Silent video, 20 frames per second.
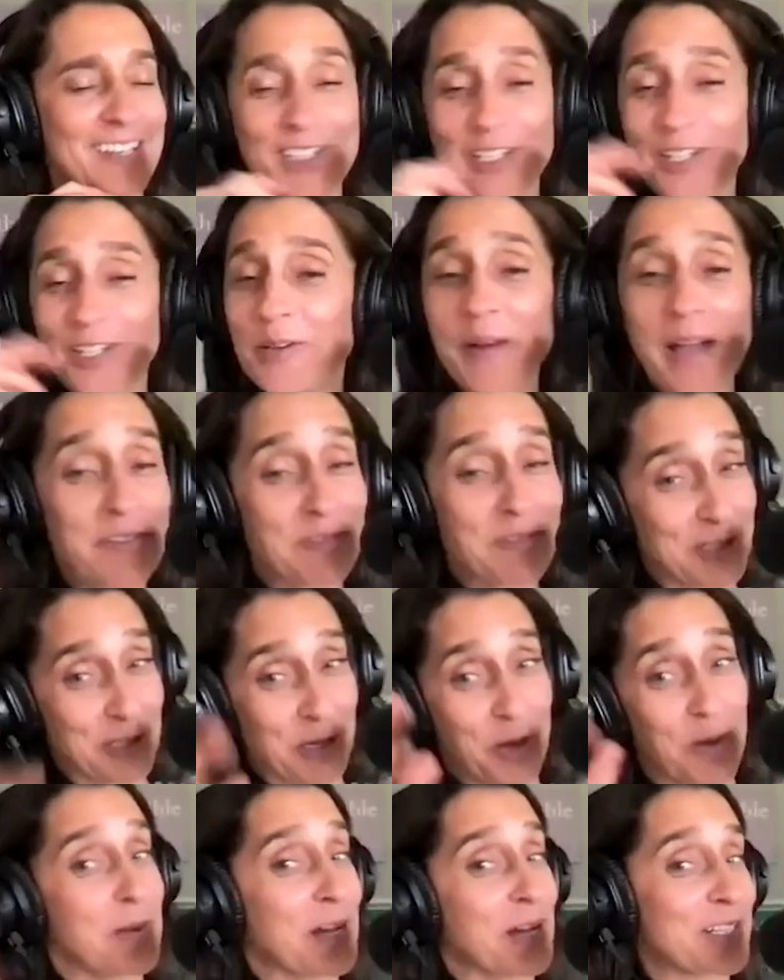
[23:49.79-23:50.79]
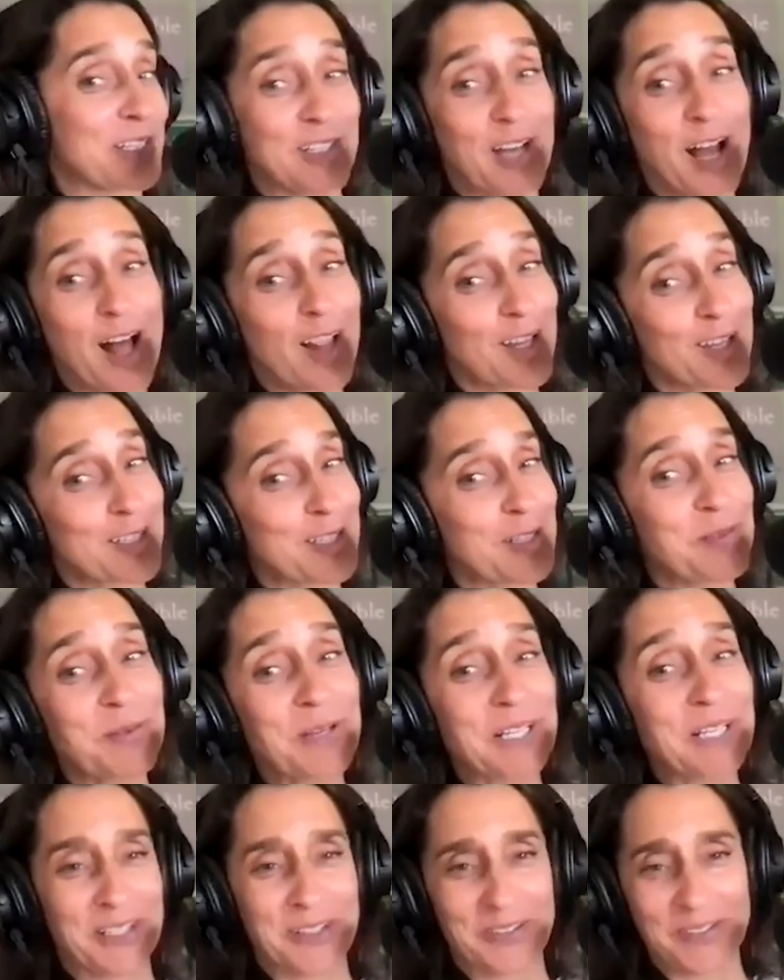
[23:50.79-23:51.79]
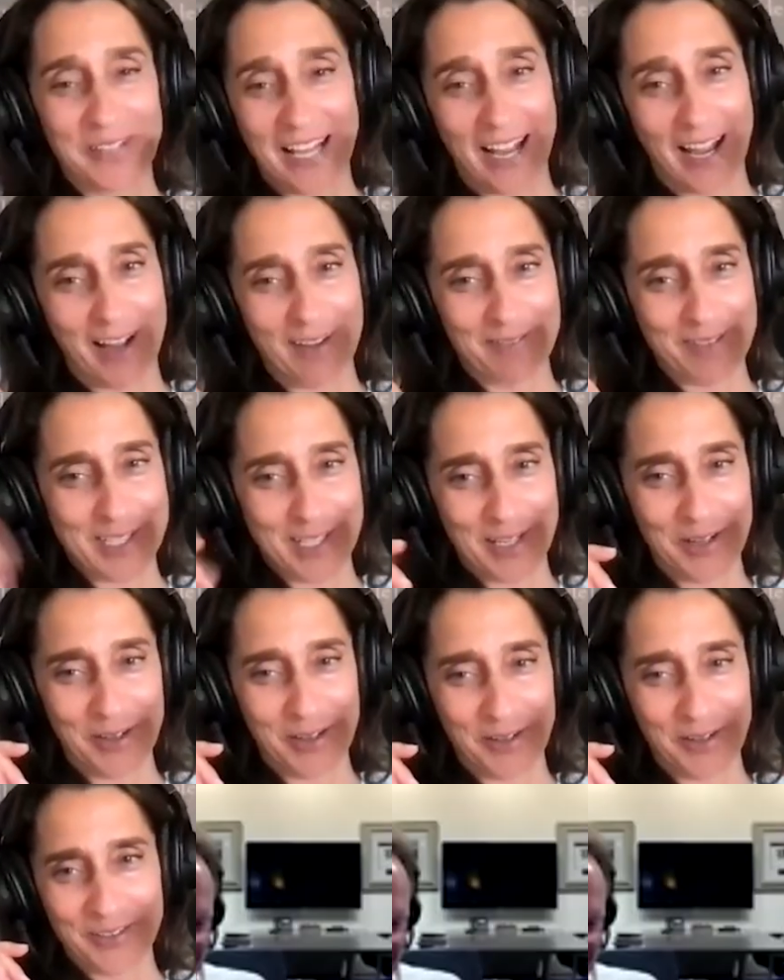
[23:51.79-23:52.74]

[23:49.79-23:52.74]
you have so much knowledge that we don't have. Yeah. So